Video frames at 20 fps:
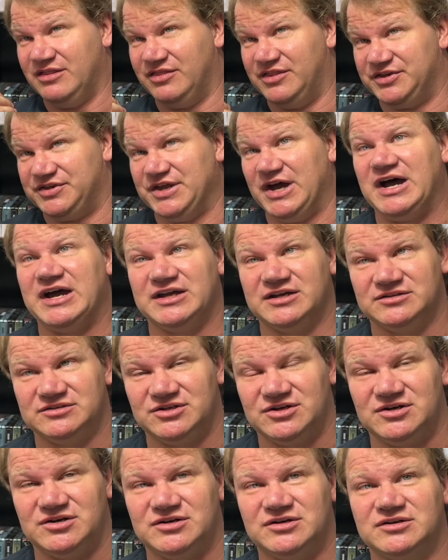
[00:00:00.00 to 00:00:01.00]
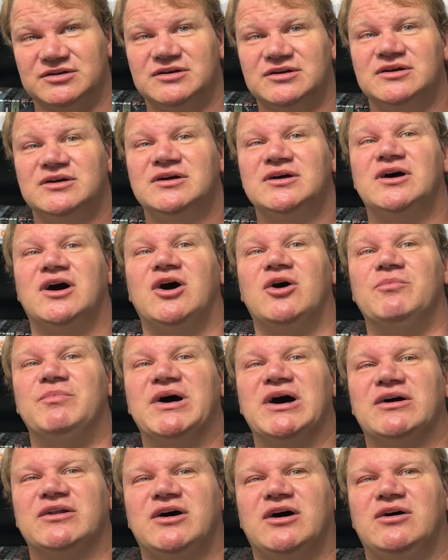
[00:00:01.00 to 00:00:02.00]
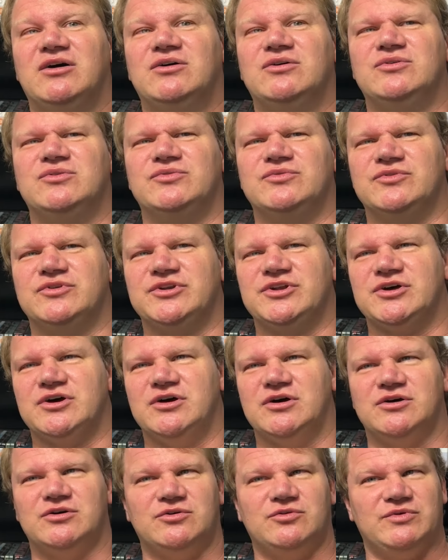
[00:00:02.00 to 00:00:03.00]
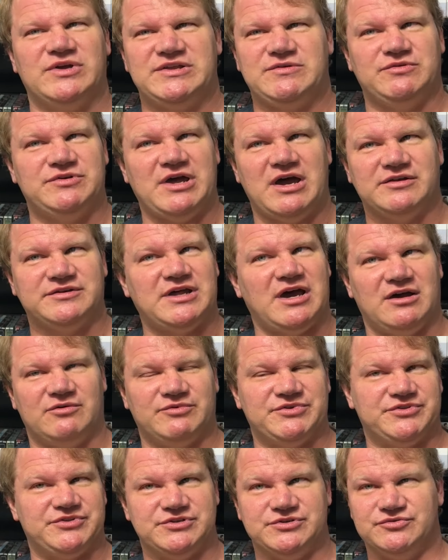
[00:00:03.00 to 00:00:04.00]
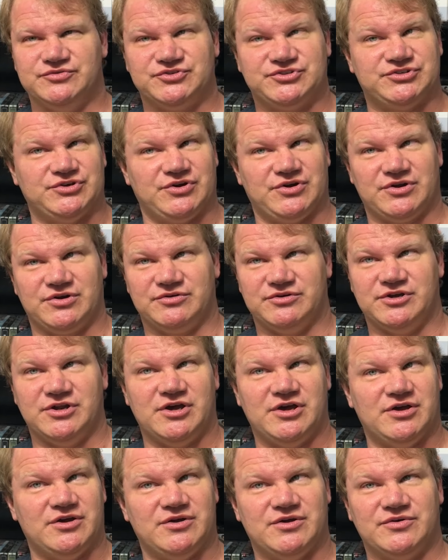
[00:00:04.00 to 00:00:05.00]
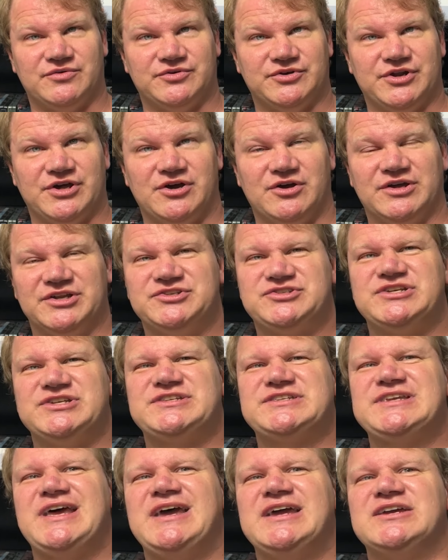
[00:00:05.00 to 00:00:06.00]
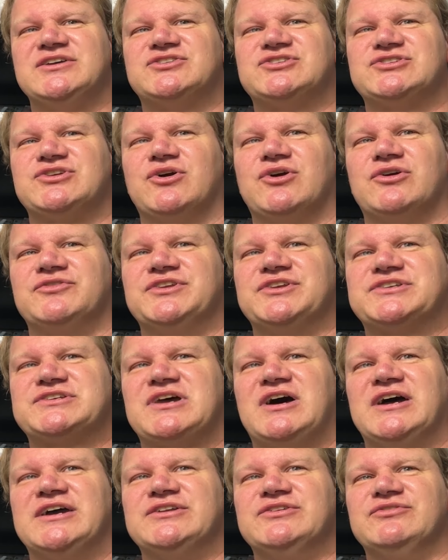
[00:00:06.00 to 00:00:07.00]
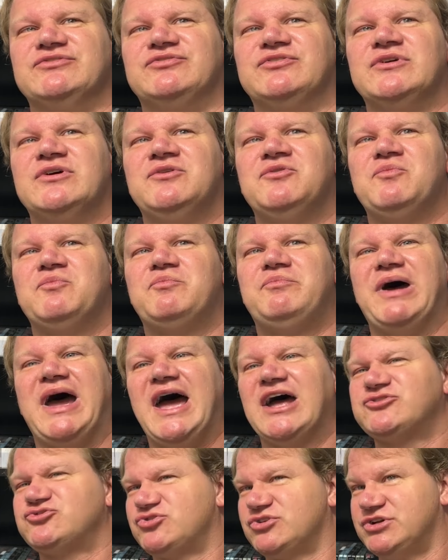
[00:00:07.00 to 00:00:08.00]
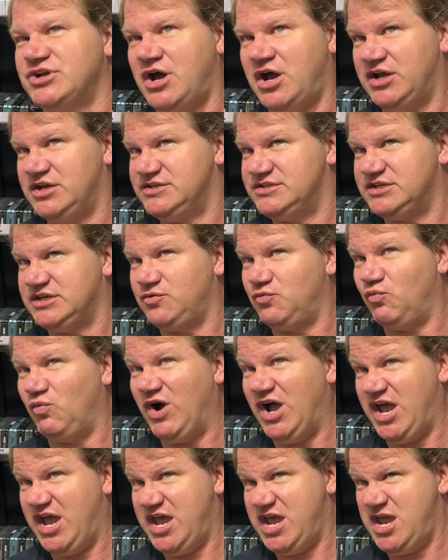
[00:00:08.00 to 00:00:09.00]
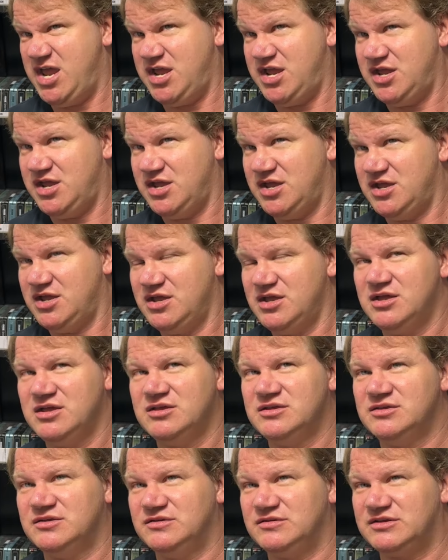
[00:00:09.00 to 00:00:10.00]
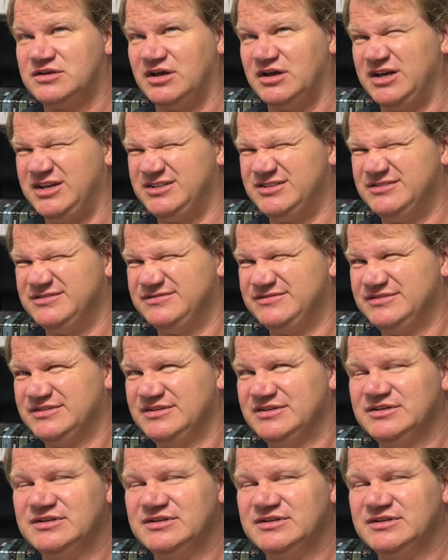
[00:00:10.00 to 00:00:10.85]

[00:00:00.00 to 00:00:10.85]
the dialogue about, oh, no, not with you, sir. No, no. And she's saying sir in this kind of patronizing way, kind of.